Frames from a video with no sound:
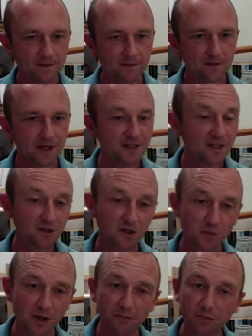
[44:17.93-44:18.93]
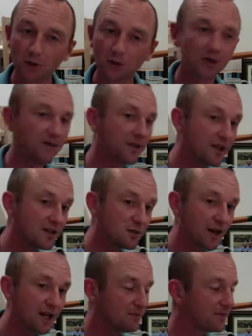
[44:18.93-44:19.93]
My attention is being pulled over this
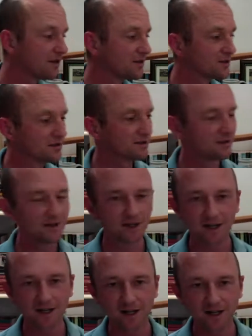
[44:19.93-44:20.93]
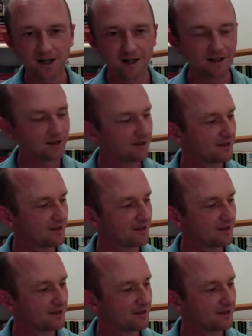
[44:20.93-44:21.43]
way because the